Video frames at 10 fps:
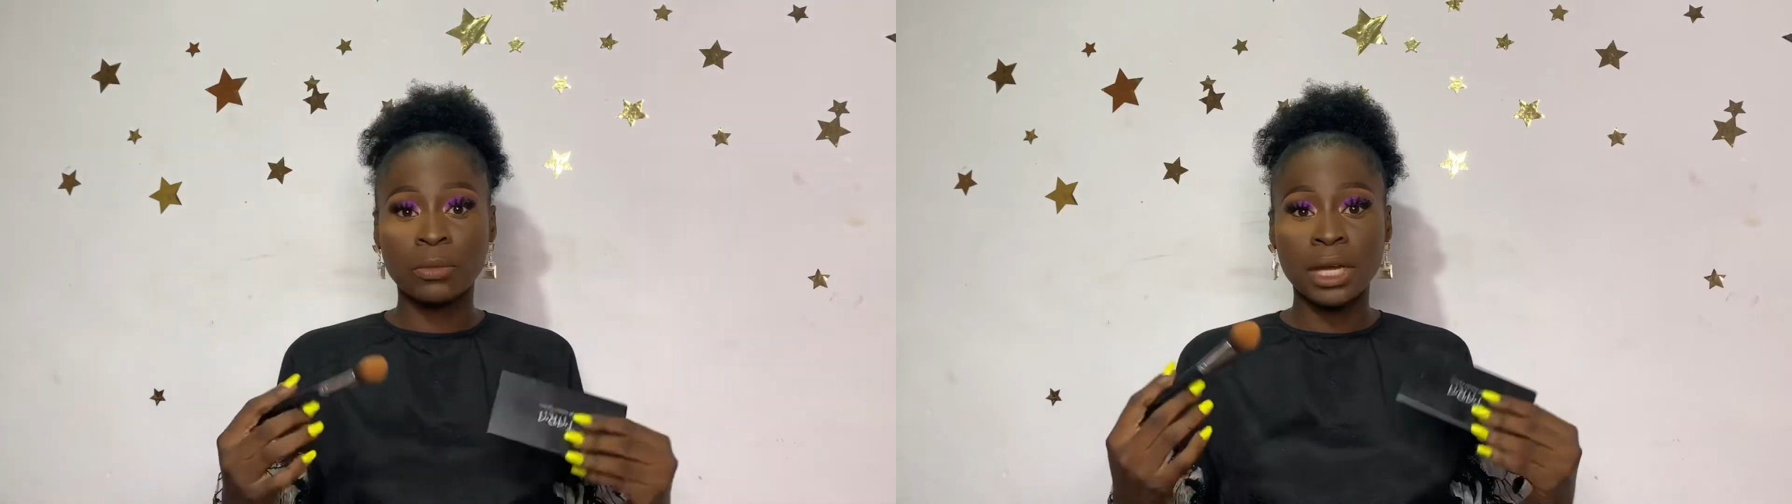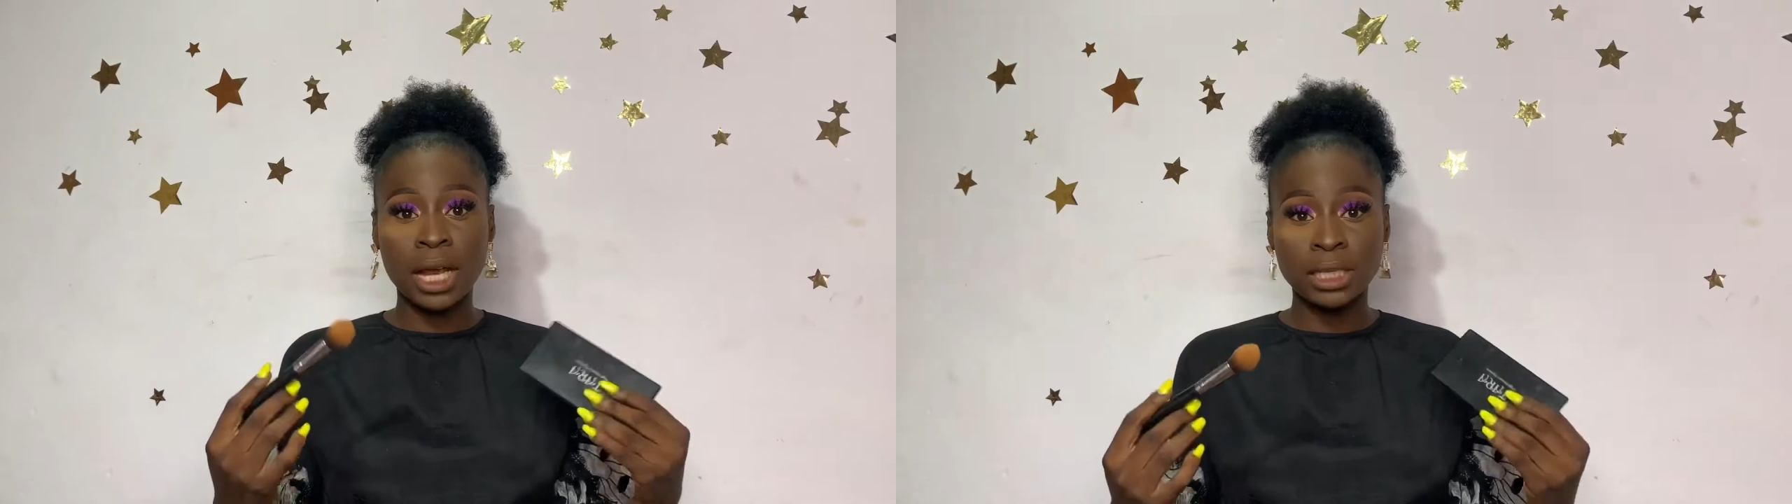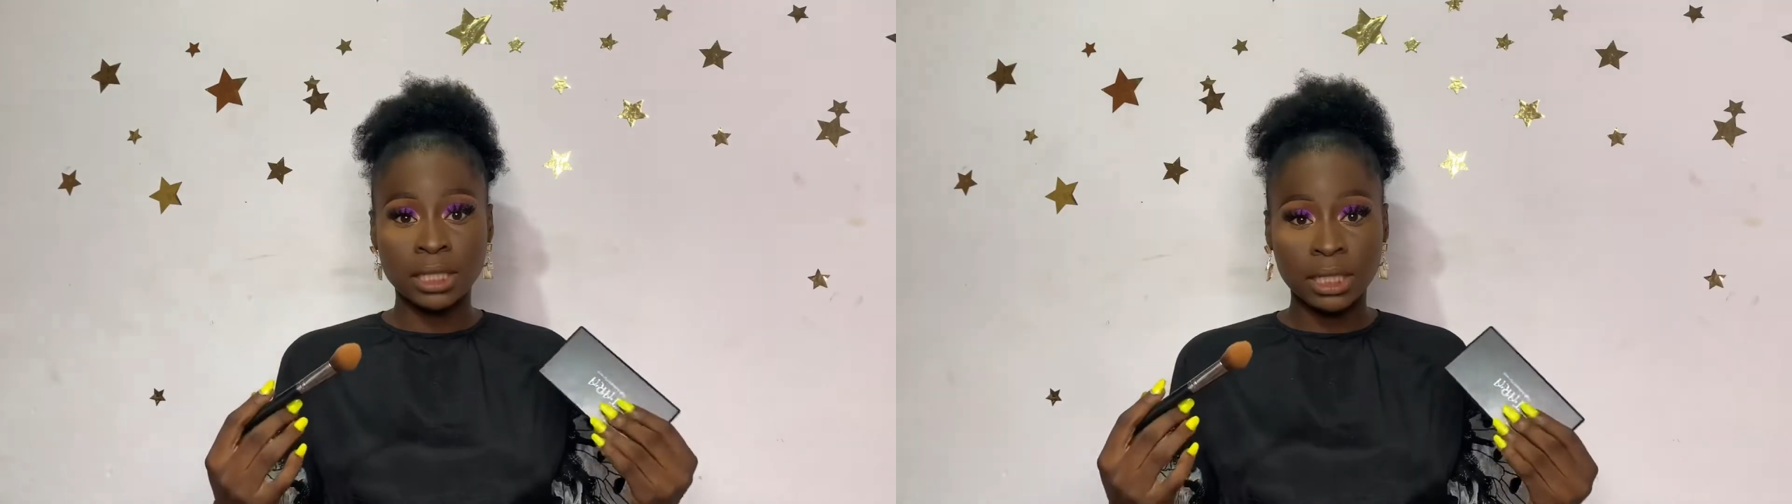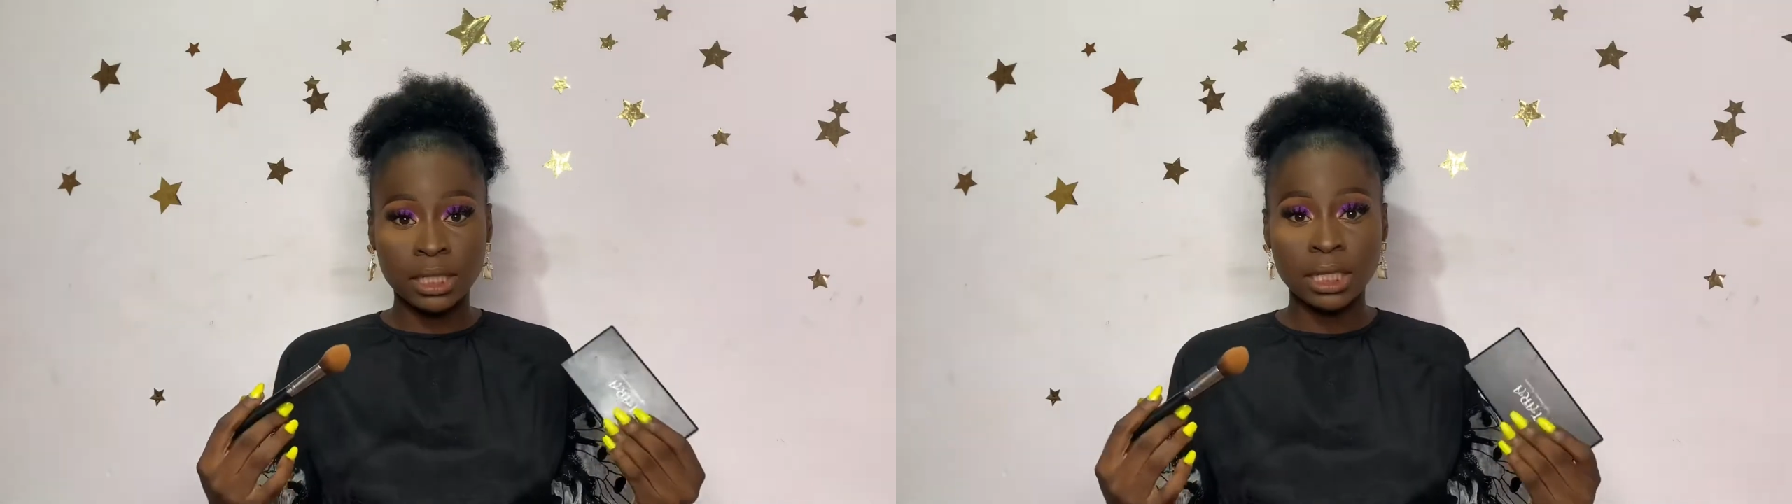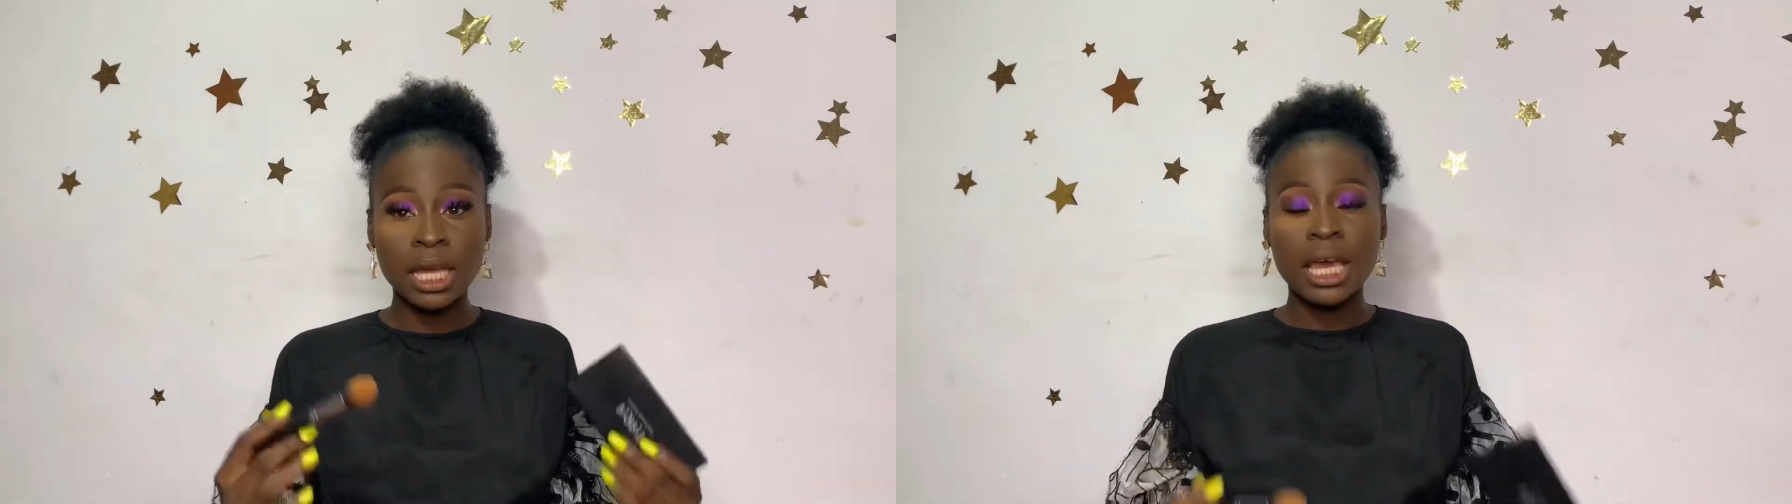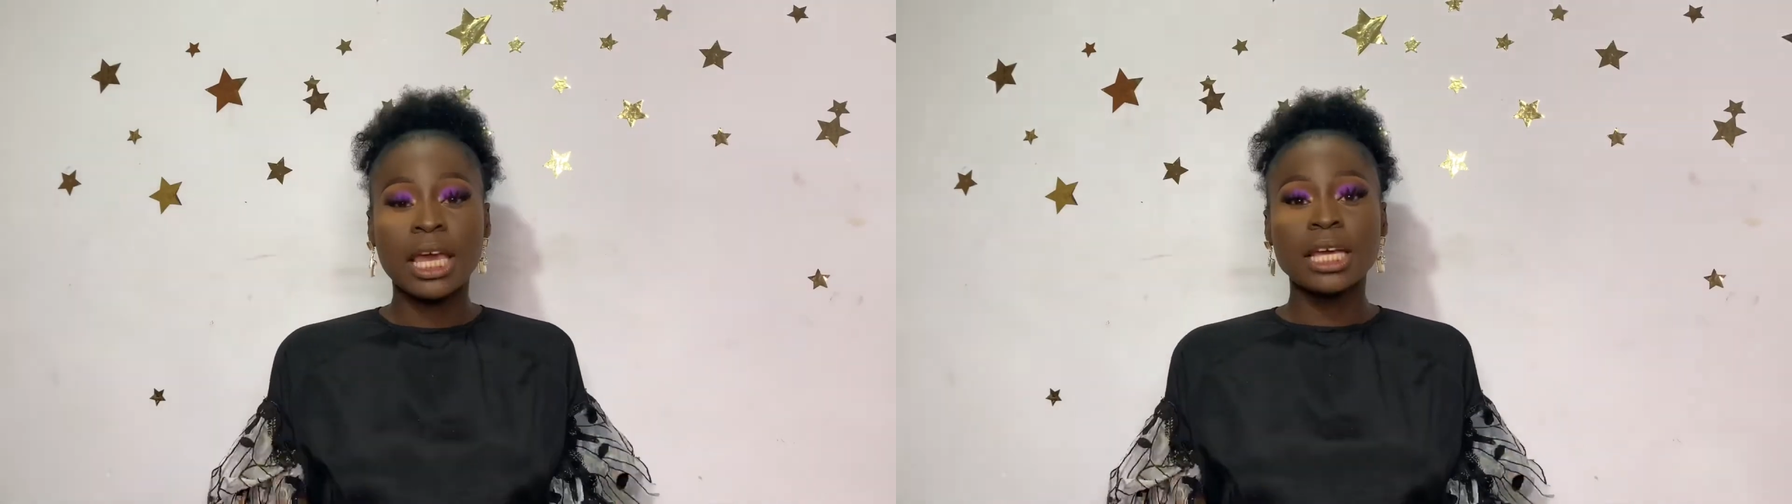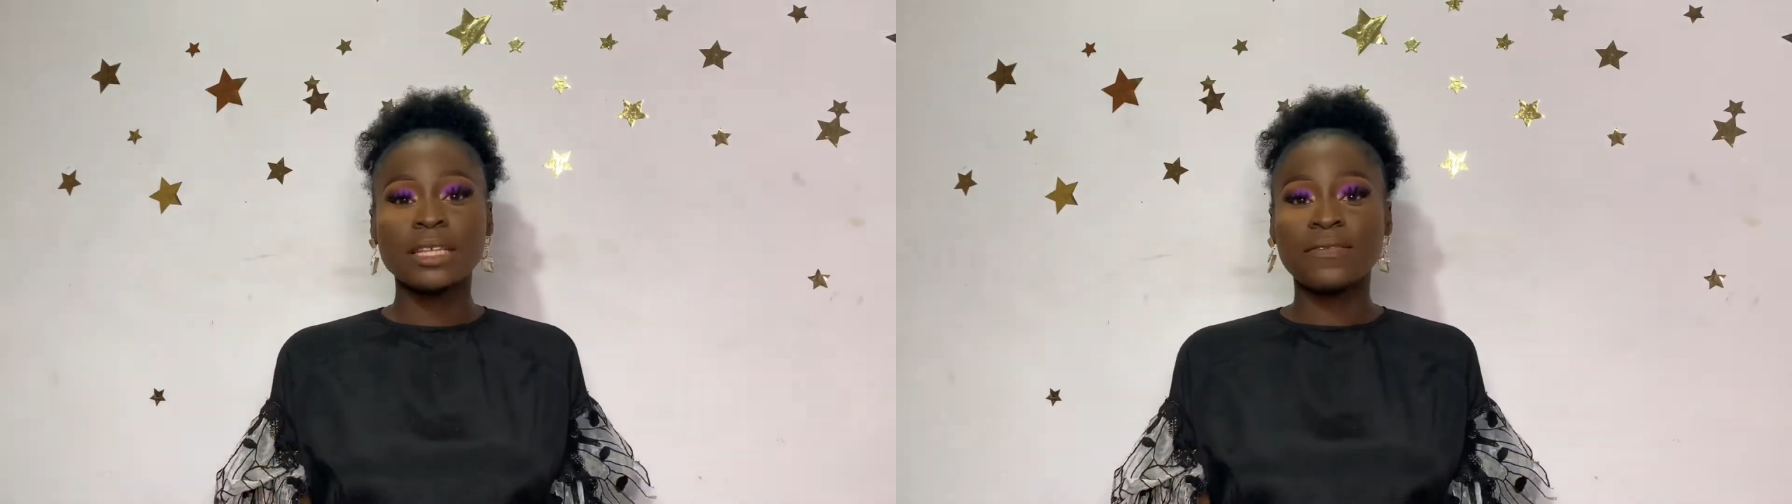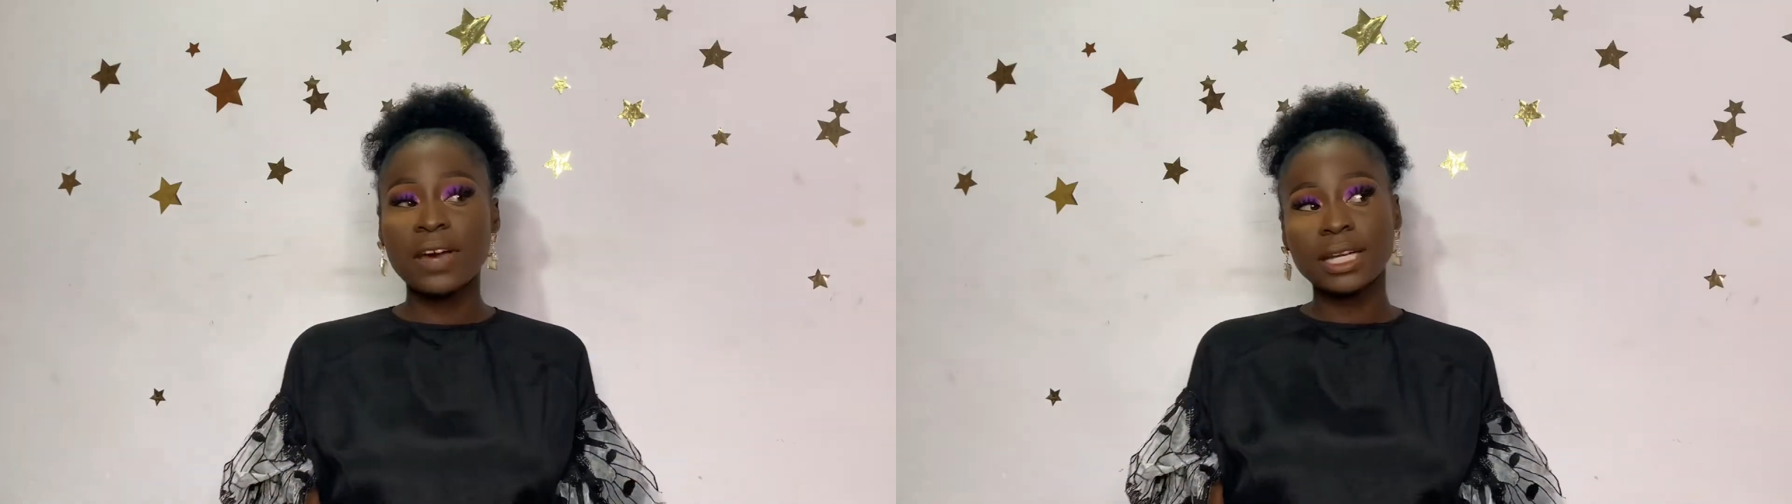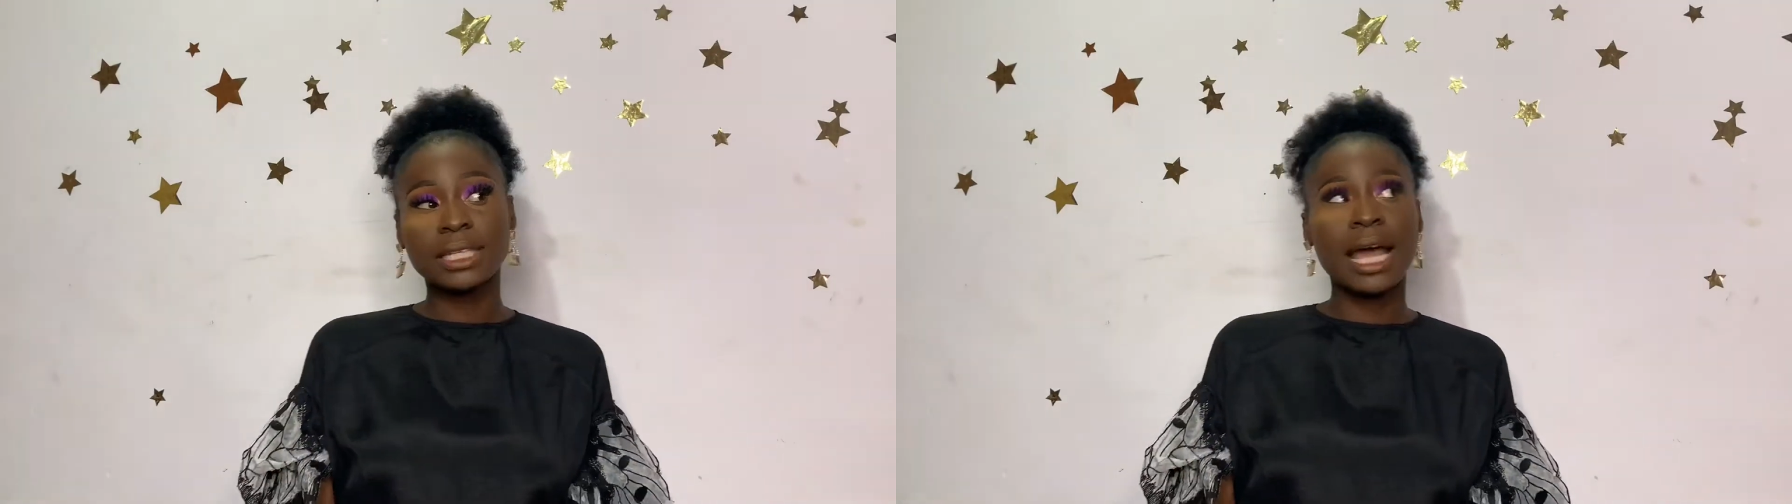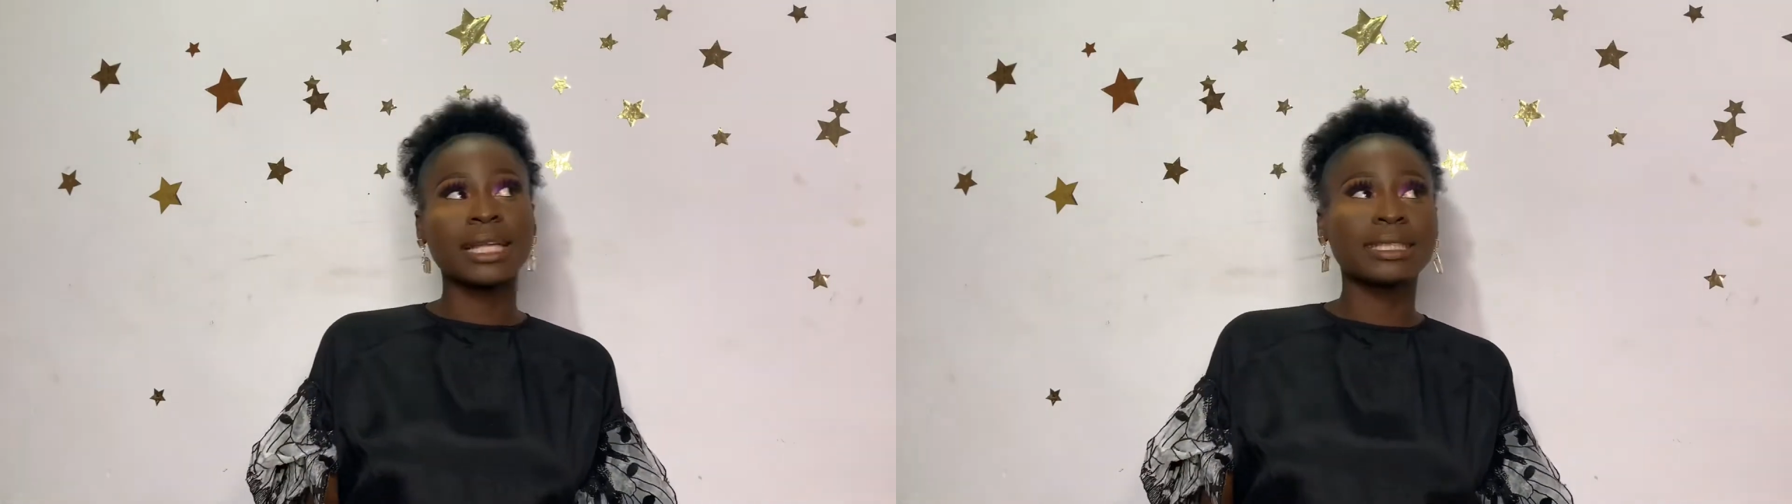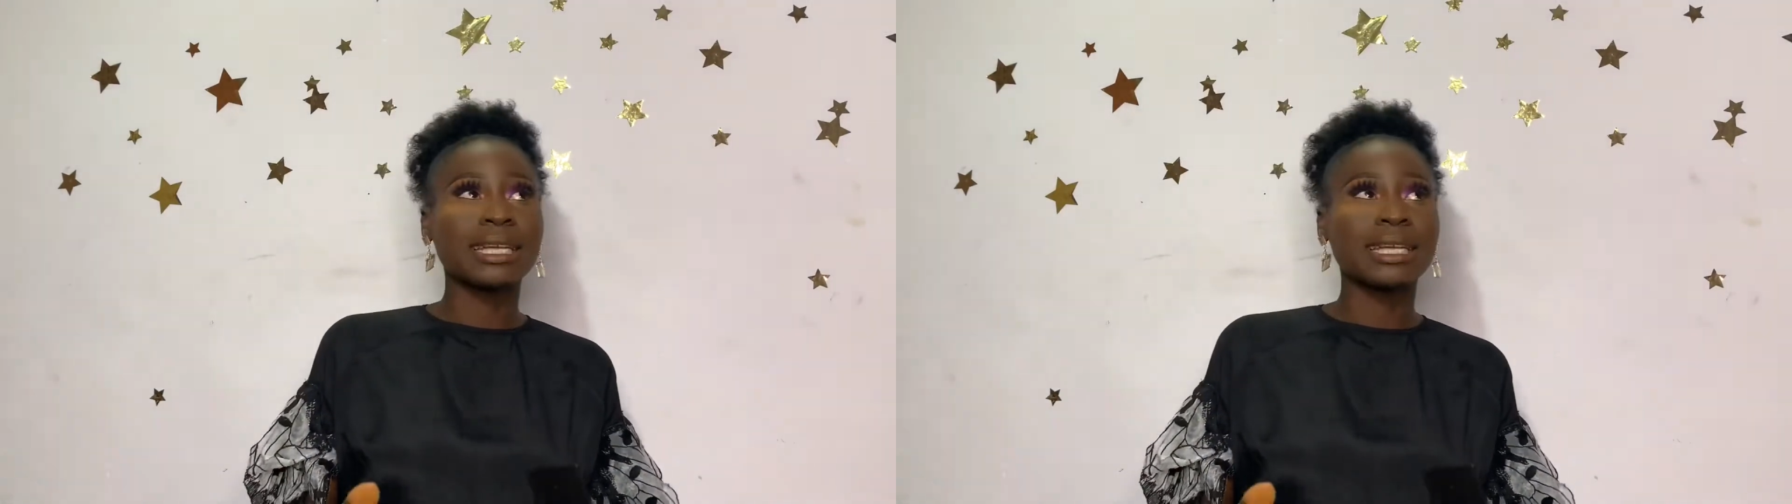artist is the fact that